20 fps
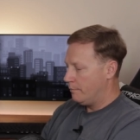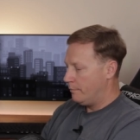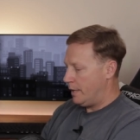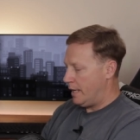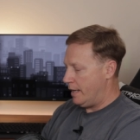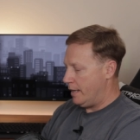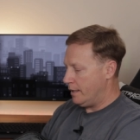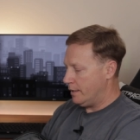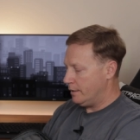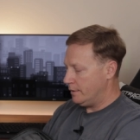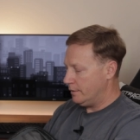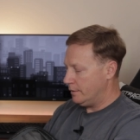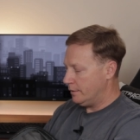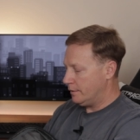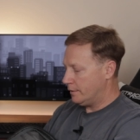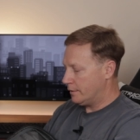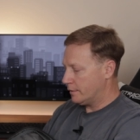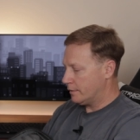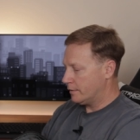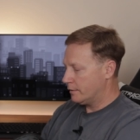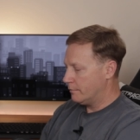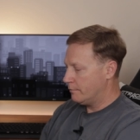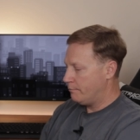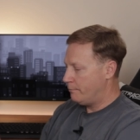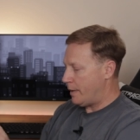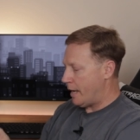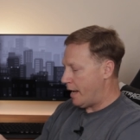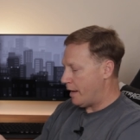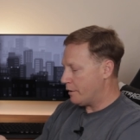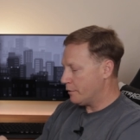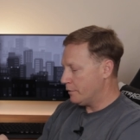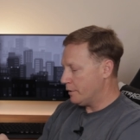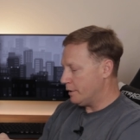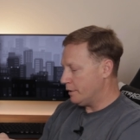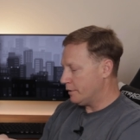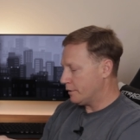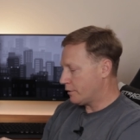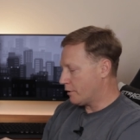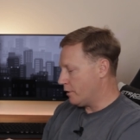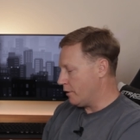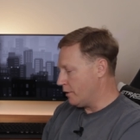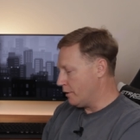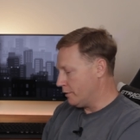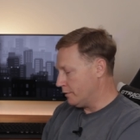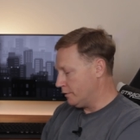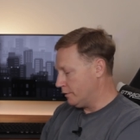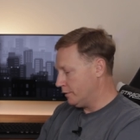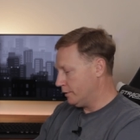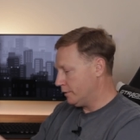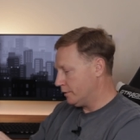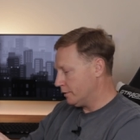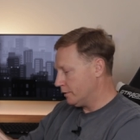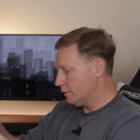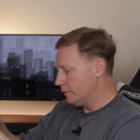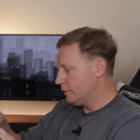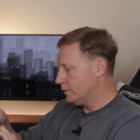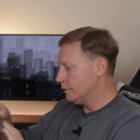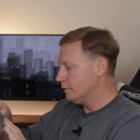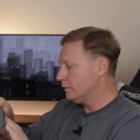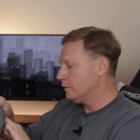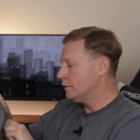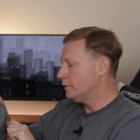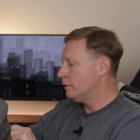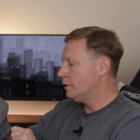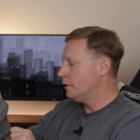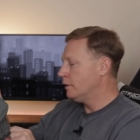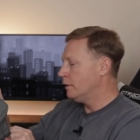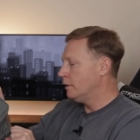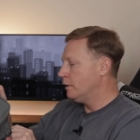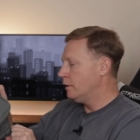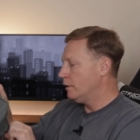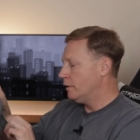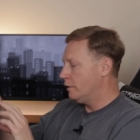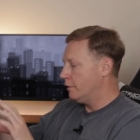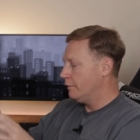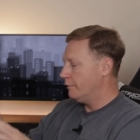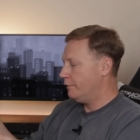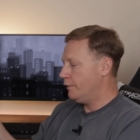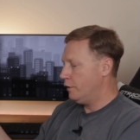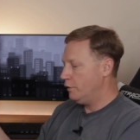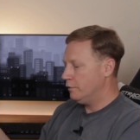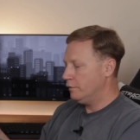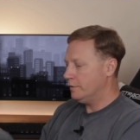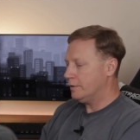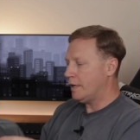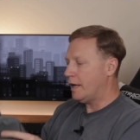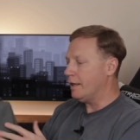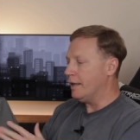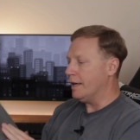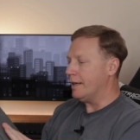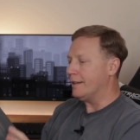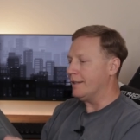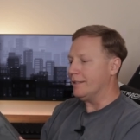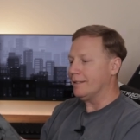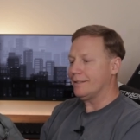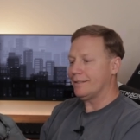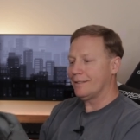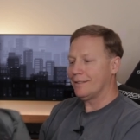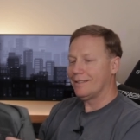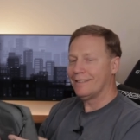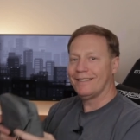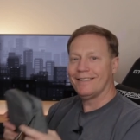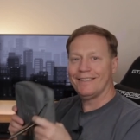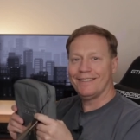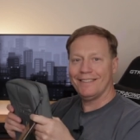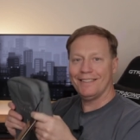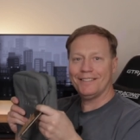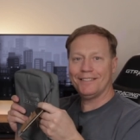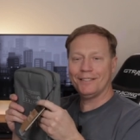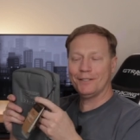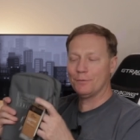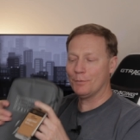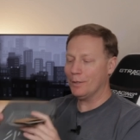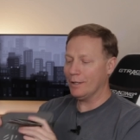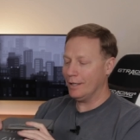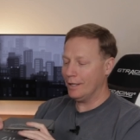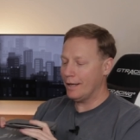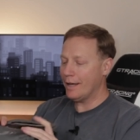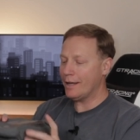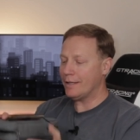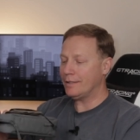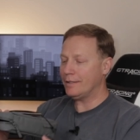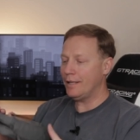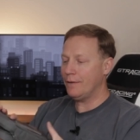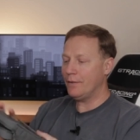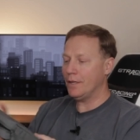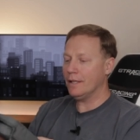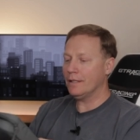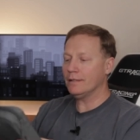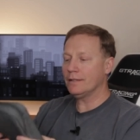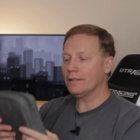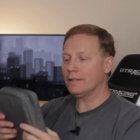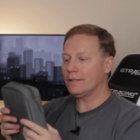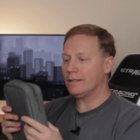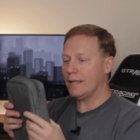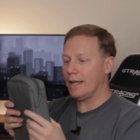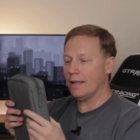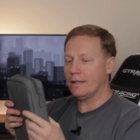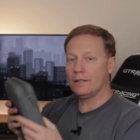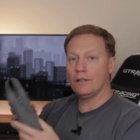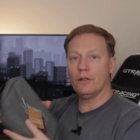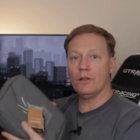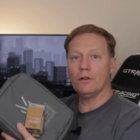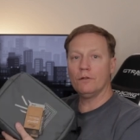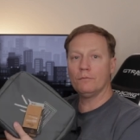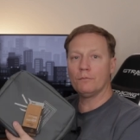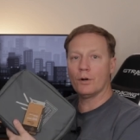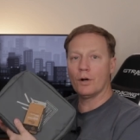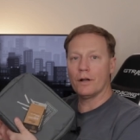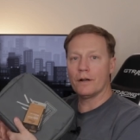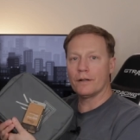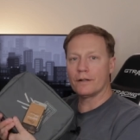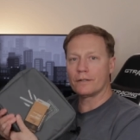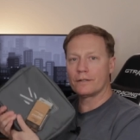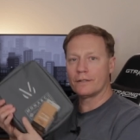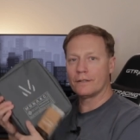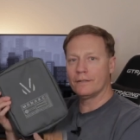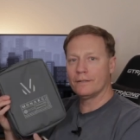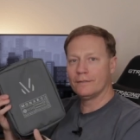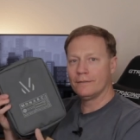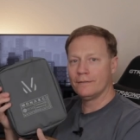pens, batteries, cards, phones. I like this. This is really nice, even as a standalone product.